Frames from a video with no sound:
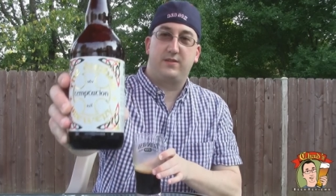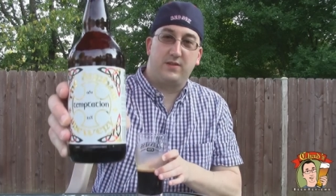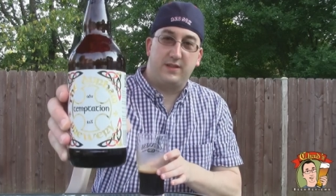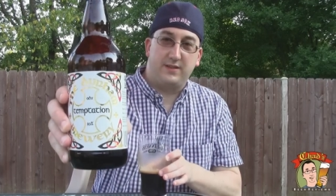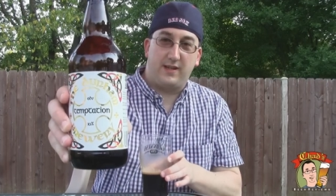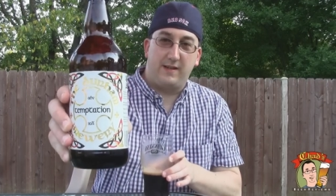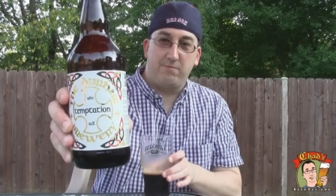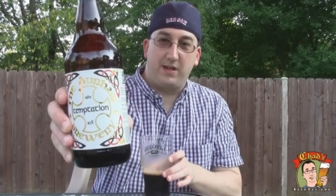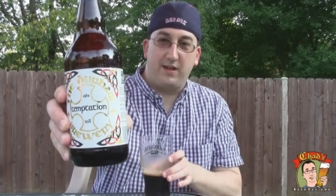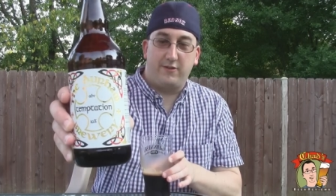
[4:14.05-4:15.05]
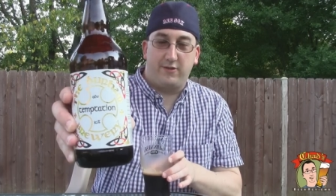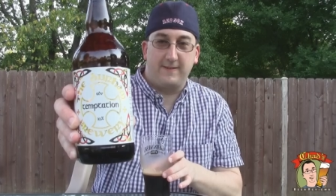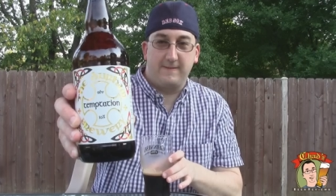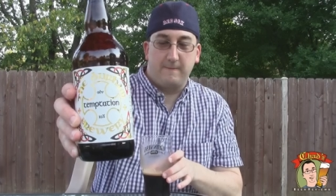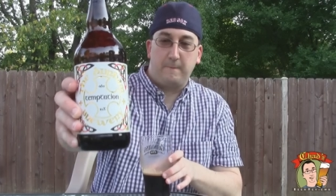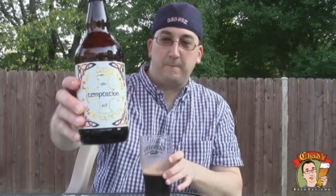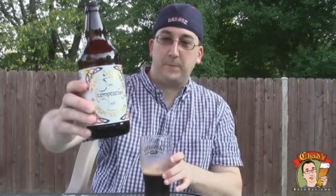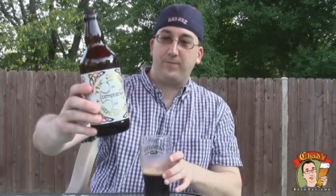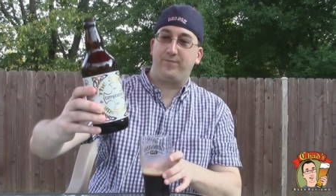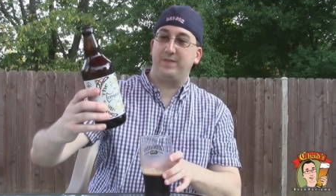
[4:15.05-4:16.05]
to the Temptation
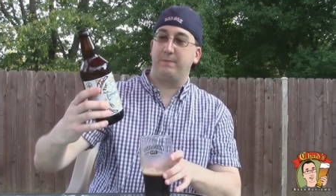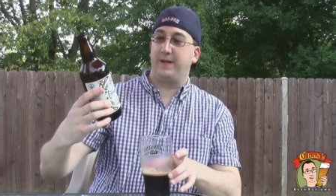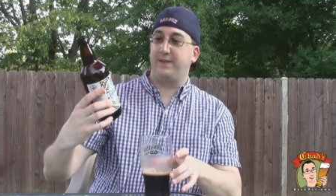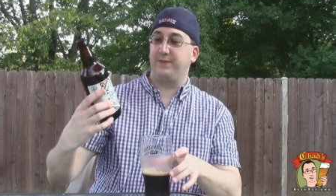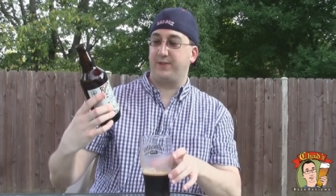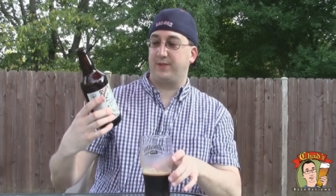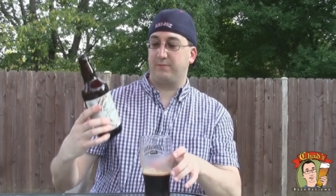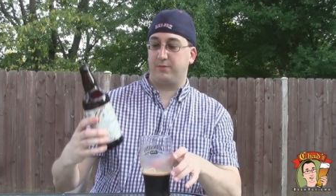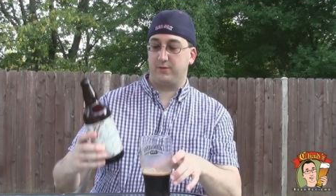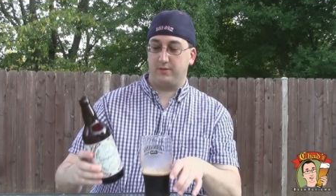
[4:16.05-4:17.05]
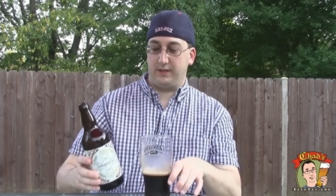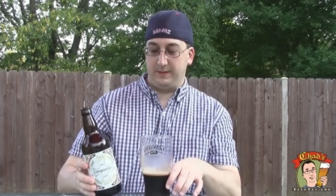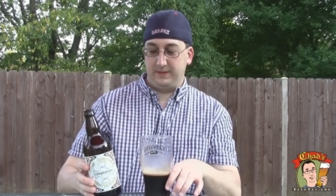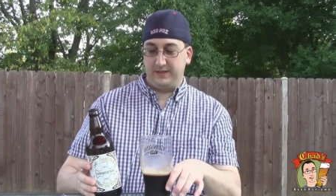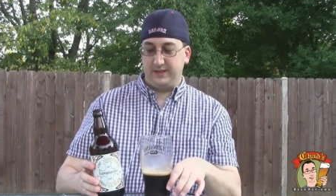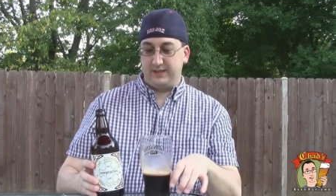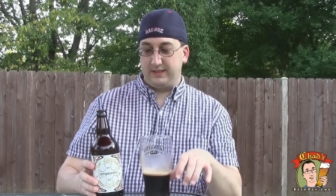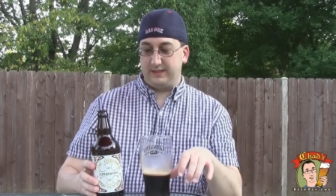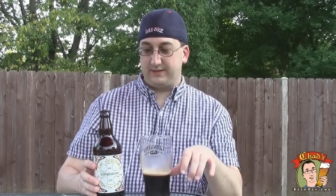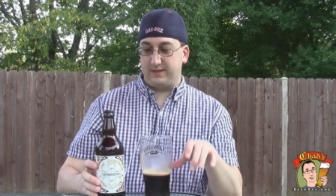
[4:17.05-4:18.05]
by the Durham Brewery.
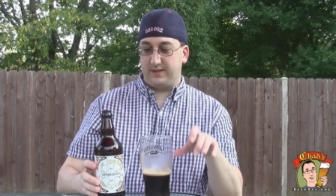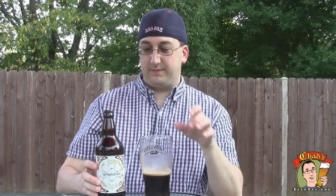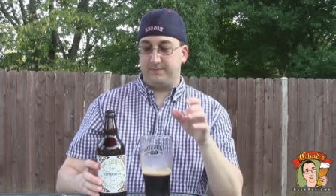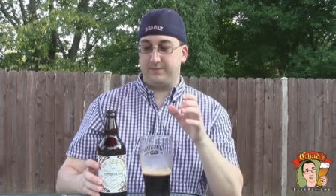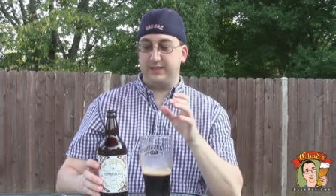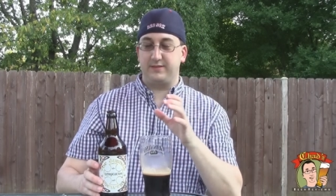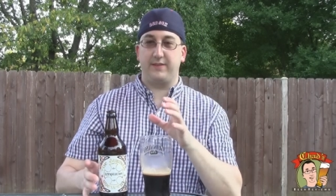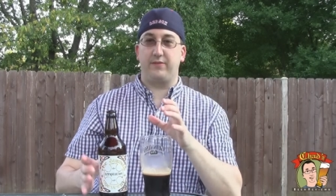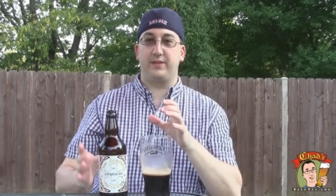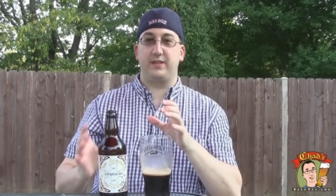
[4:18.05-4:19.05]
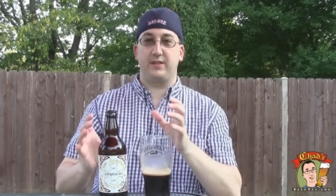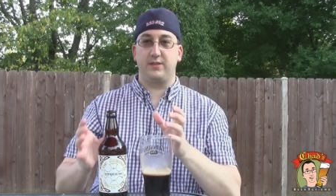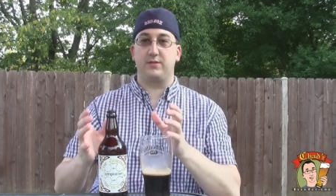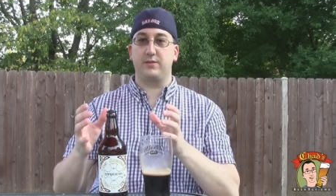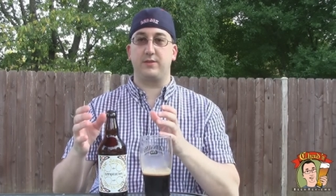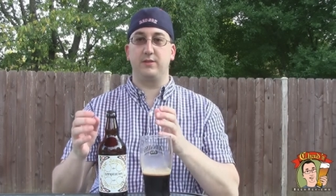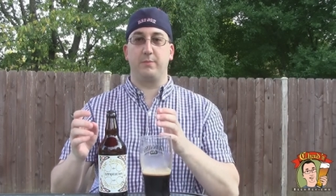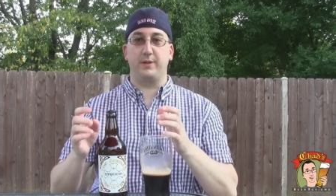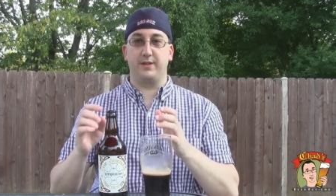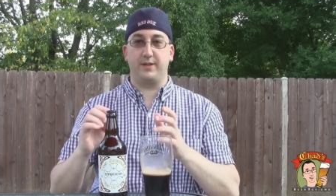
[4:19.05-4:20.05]
It's definitely an interesting
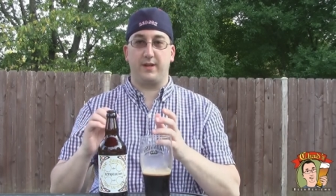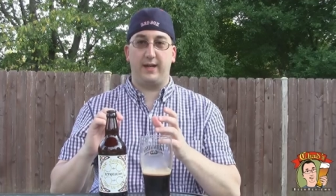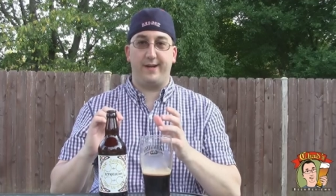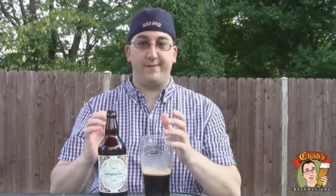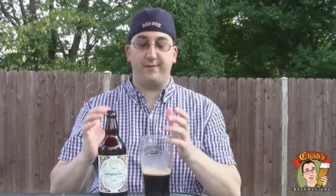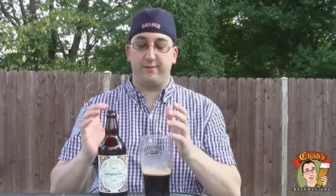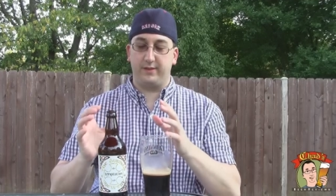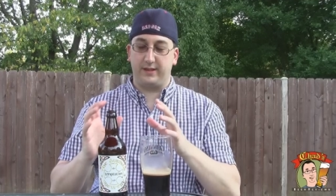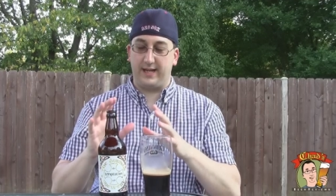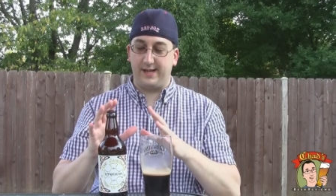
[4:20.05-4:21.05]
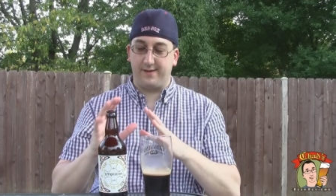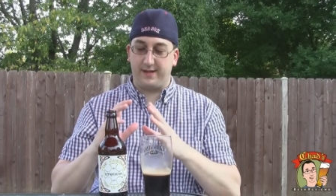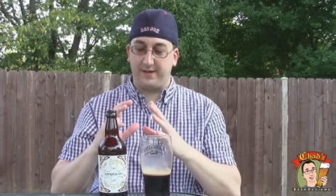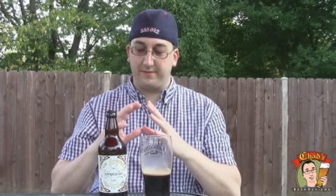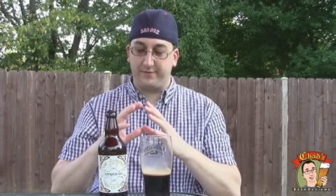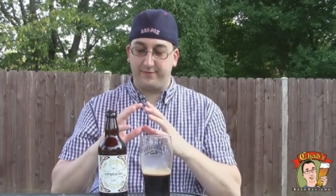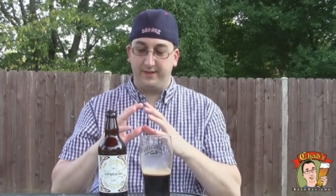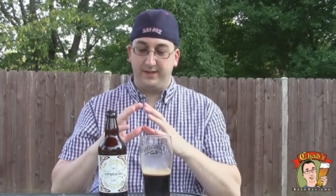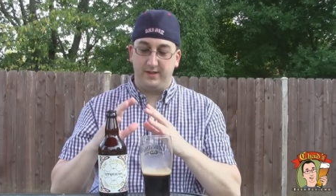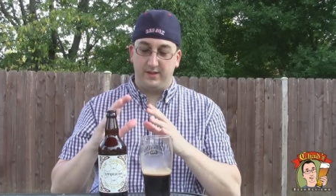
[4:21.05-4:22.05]
beer. I haven't really had a lot of...
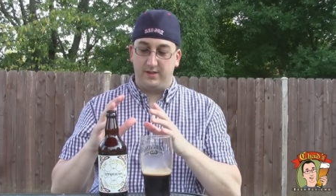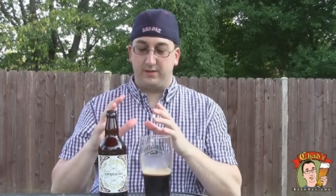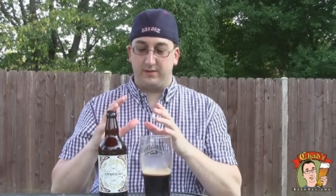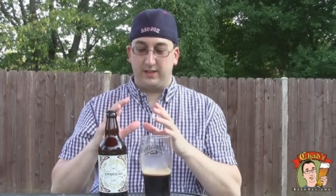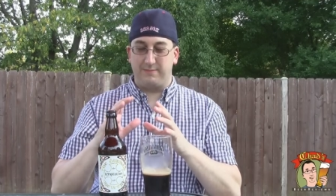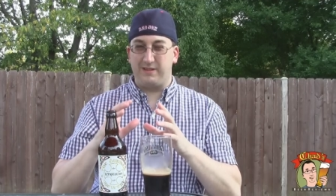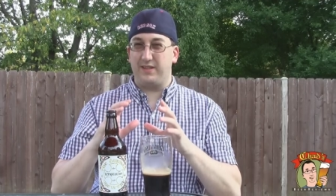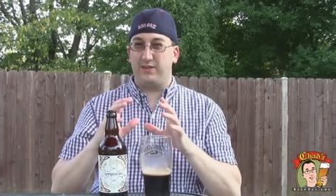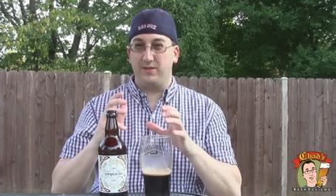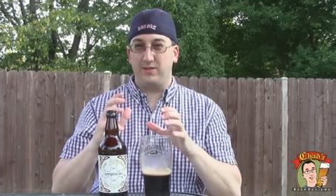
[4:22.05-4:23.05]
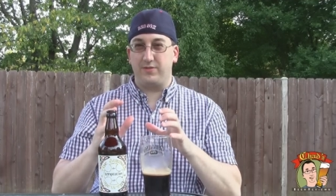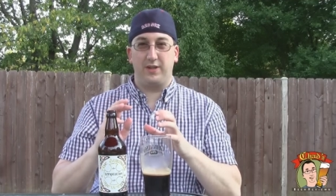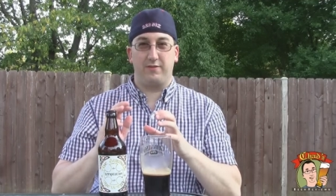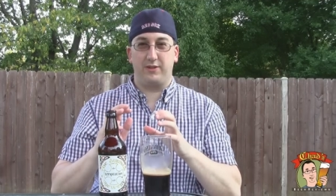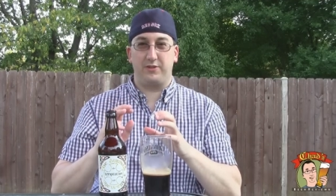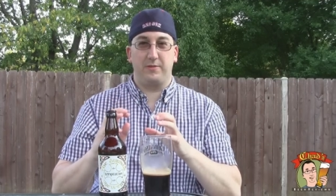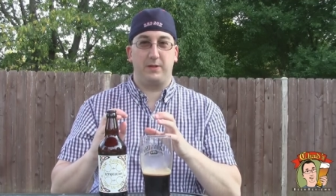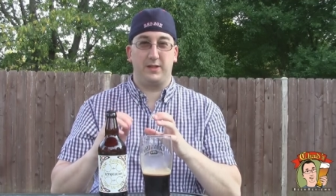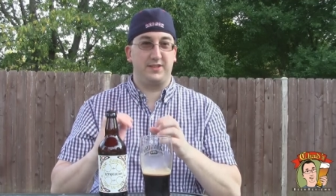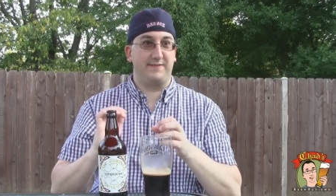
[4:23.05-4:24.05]
You know, I'm not a huge fan of Russian
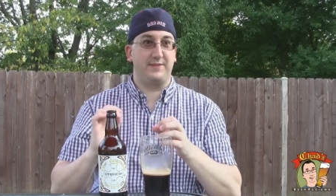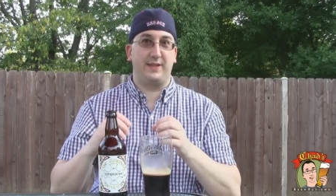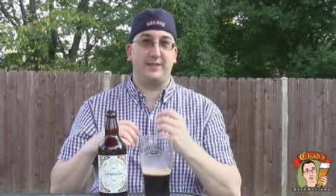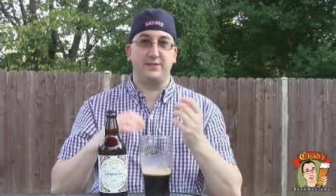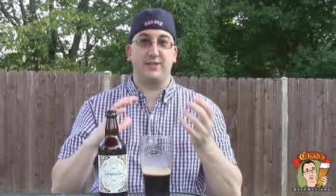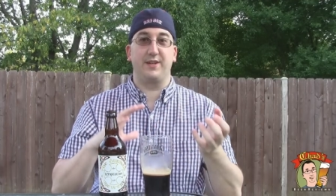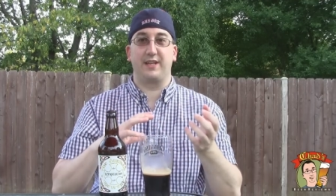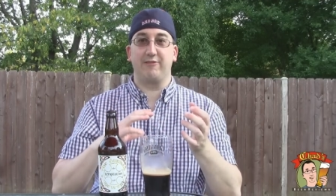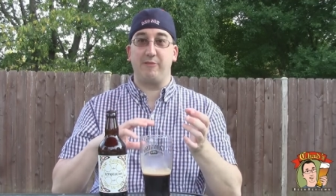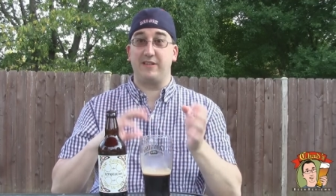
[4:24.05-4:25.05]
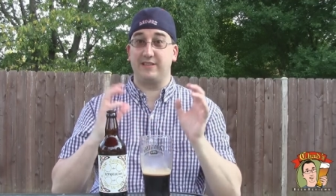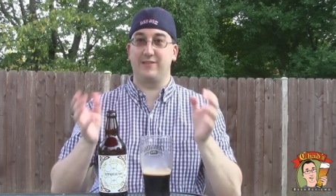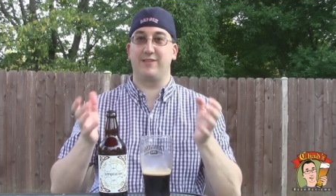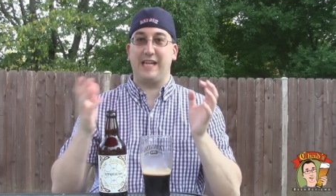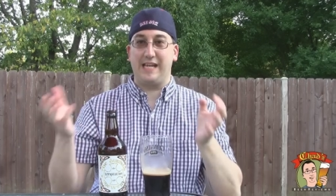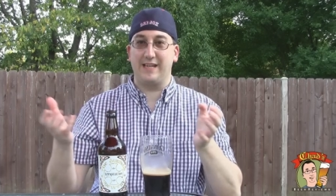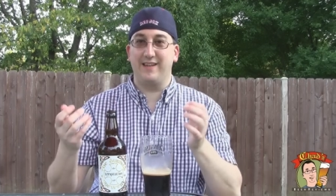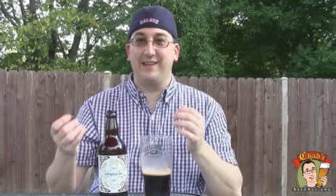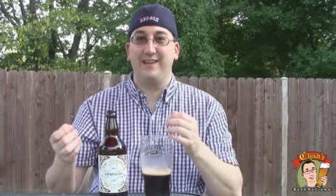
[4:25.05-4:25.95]
Imperials, even though I always tend to give them at least an 8.